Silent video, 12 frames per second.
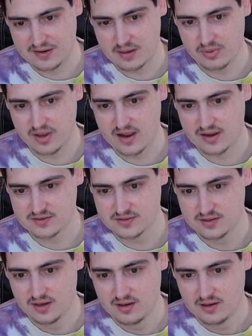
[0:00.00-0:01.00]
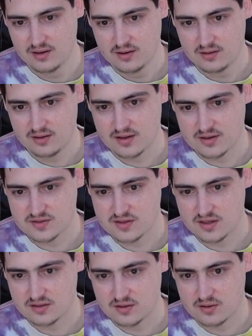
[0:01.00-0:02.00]
APIs, because
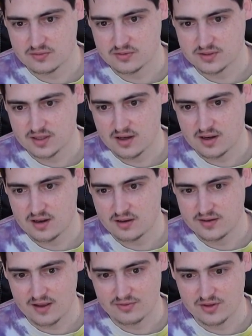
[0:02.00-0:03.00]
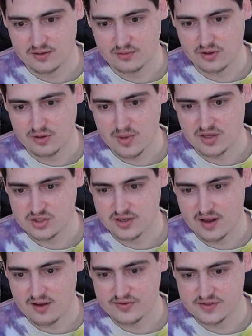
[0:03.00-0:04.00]
they don't really mention
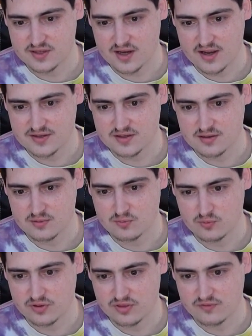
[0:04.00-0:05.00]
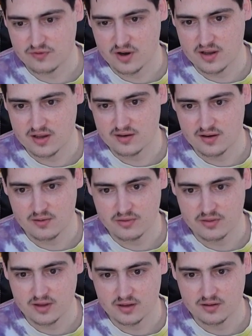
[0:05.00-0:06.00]
how this ties in with the front end, I
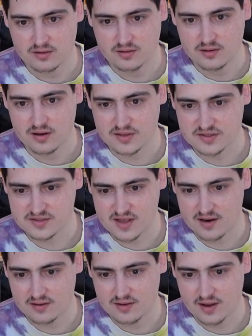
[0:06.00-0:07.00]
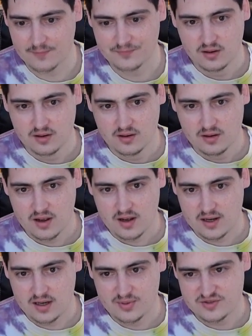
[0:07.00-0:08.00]
don't think, unless that, yeah.
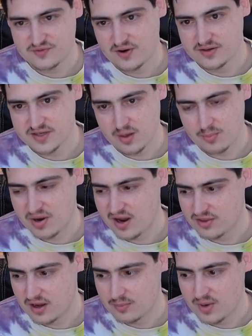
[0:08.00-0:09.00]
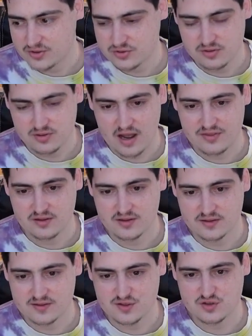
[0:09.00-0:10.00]
As far as like a Python module, I think
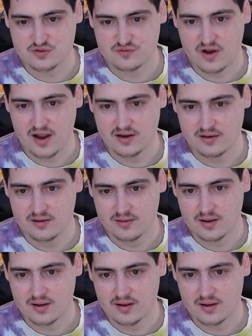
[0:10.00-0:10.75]
that this is fine.